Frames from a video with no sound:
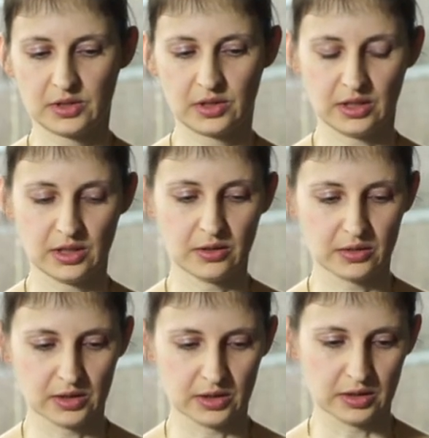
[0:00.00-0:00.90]
the
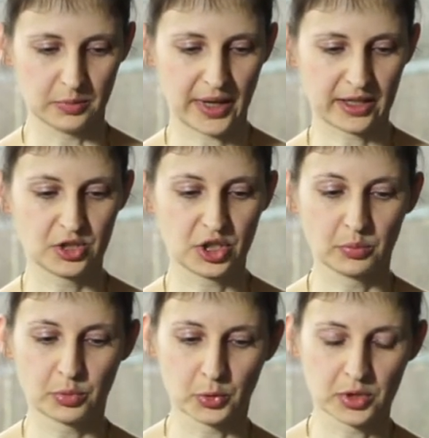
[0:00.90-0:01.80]

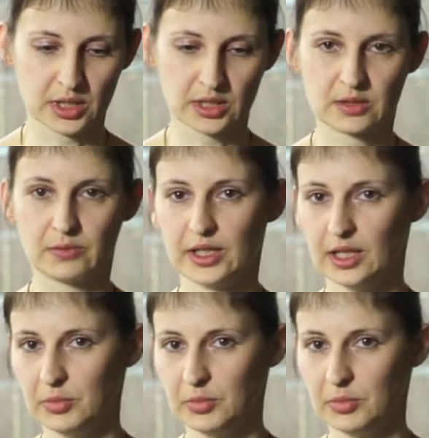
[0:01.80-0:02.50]
packaging process via